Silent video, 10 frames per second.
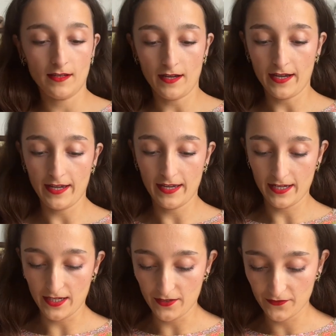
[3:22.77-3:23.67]
I
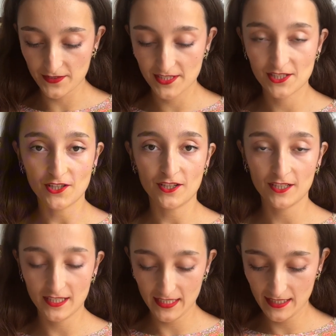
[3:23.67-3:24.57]
have
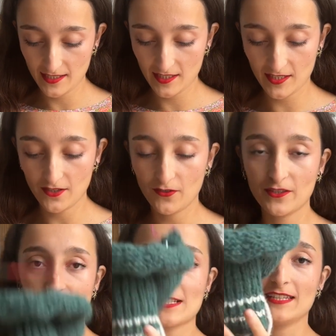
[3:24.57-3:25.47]
started on
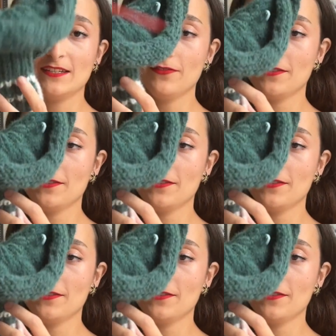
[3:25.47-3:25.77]
the sleeve